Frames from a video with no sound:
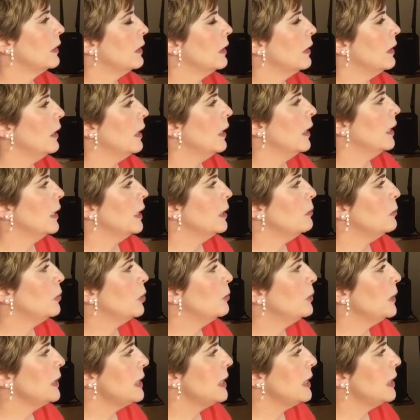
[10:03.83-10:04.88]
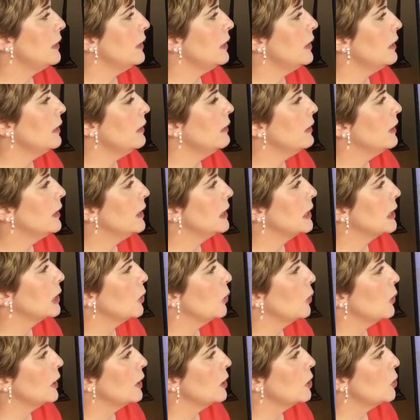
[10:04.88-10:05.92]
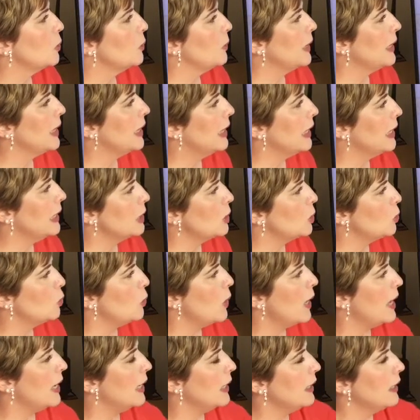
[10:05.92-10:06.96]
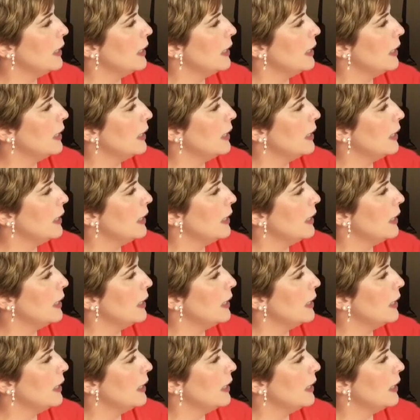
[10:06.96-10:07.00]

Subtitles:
Anemometer is going to be this one.